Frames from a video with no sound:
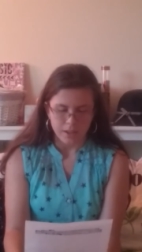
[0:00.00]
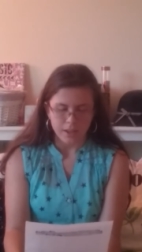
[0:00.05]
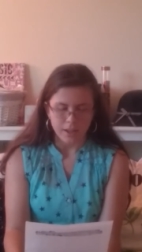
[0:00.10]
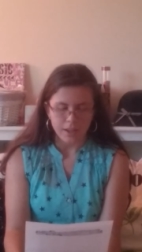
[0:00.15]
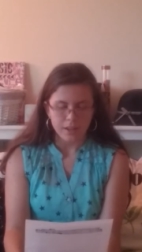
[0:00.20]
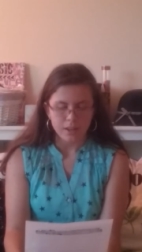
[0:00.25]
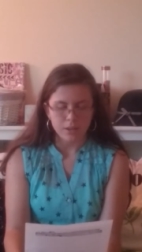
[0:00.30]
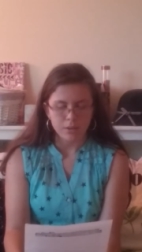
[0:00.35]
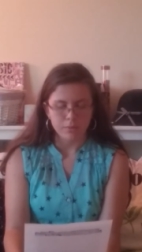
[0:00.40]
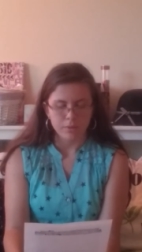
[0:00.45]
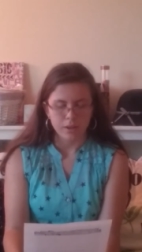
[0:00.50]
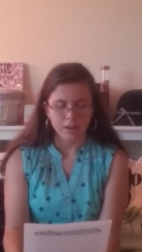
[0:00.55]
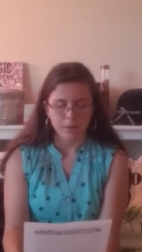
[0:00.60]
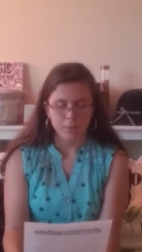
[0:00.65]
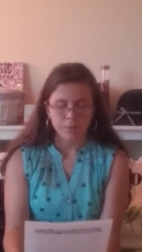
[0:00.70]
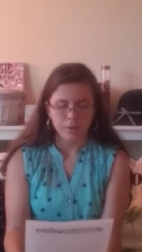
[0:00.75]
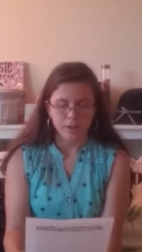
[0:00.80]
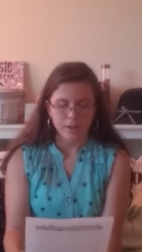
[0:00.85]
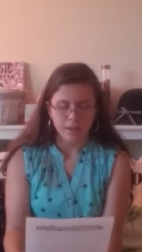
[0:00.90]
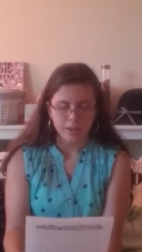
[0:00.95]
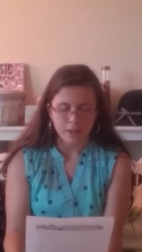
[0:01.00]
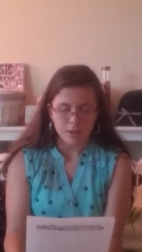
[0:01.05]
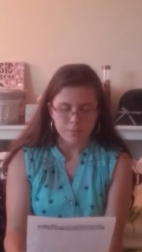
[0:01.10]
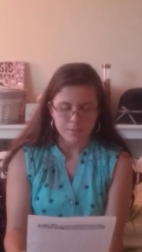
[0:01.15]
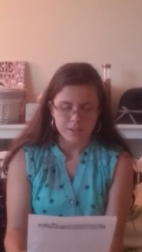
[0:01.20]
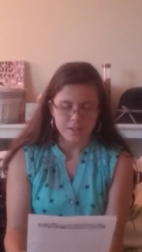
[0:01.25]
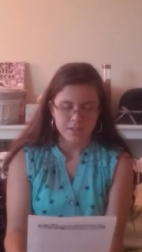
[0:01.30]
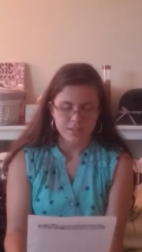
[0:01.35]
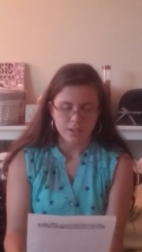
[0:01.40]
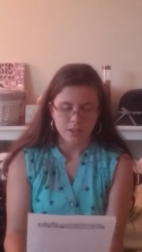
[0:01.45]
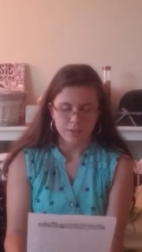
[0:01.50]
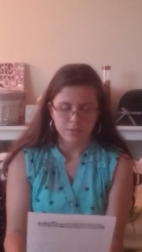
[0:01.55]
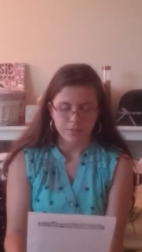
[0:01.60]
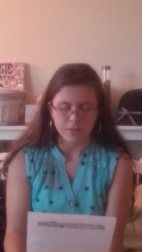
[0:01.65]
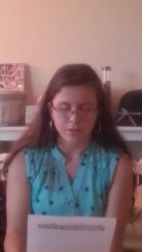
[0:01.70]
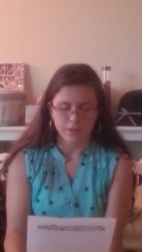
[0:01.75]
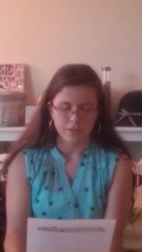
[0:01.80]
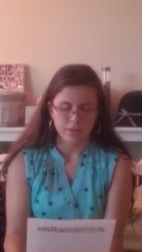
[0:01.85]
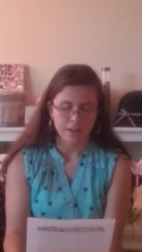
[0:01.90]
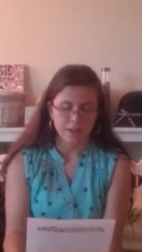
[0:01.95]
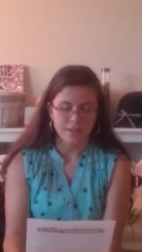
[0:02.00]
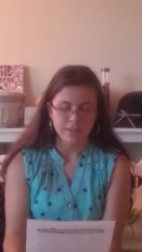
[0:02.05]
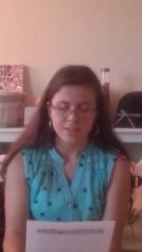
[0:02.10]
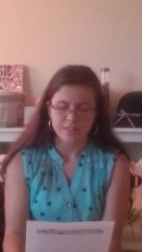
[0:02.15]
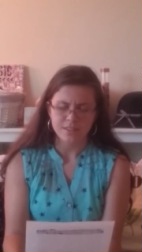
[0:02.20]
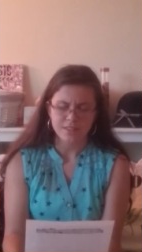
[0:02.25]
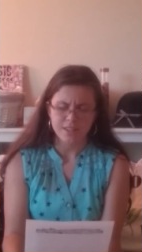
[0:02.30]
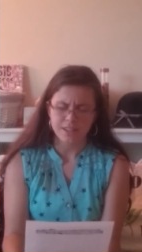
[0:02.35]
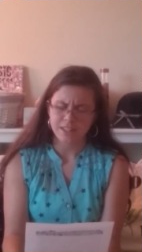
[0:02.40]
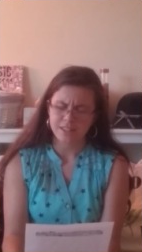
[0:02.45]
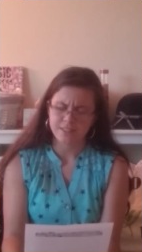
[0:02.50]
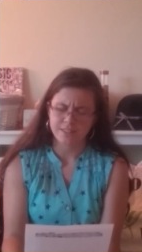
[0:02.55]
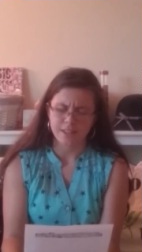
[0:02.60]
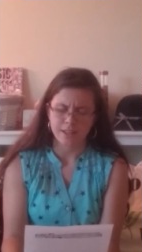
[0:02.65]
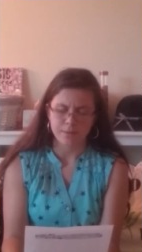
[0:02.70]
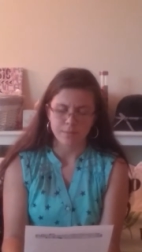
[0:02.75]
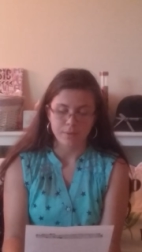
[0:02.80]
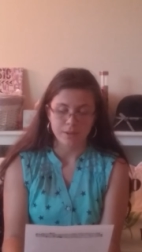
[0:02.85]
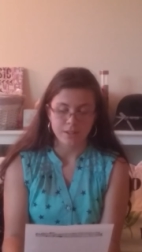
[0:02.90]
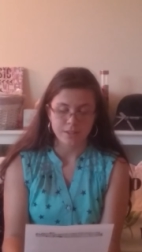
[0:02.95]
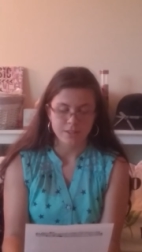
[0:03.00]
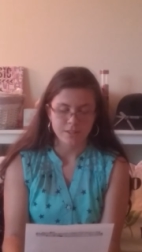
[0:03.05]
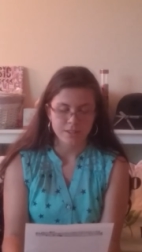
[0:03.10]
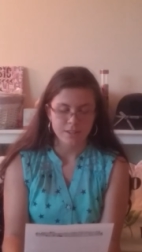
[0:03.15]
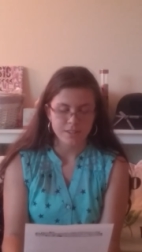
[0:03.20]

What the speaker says: Anyway, when I got my cell phone, I didn't text that much.